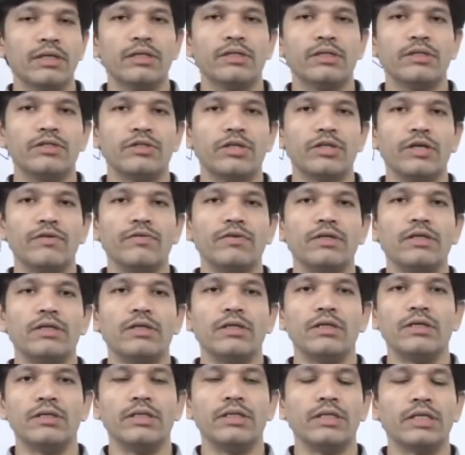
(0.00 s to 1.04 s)

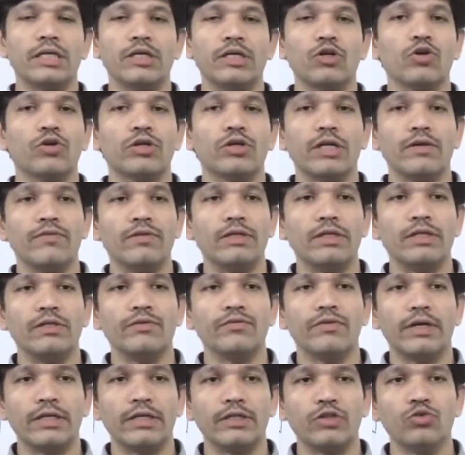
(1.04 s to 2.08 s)
they cannot travel
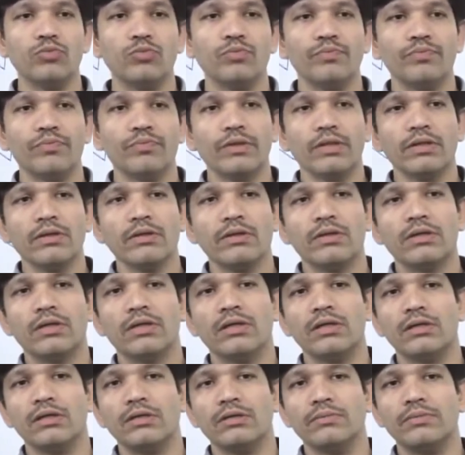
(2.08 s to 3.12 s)
in vacuum
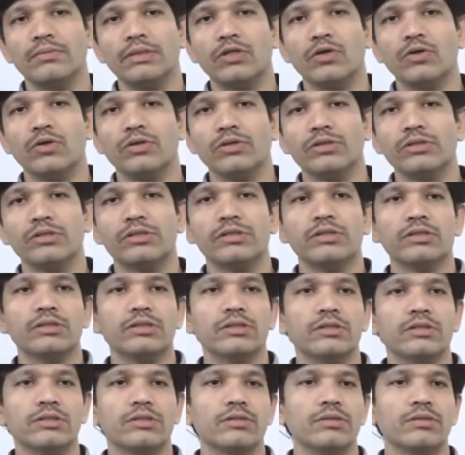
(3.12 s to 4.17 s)
because
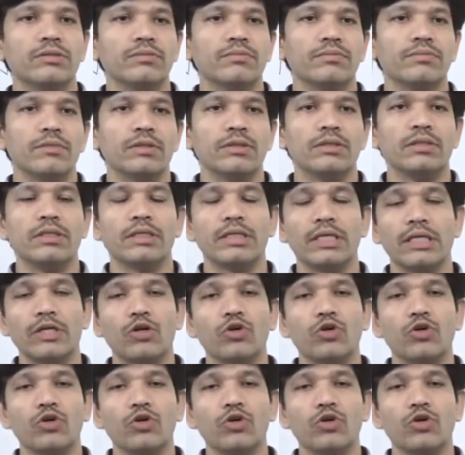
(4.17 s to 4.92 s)
they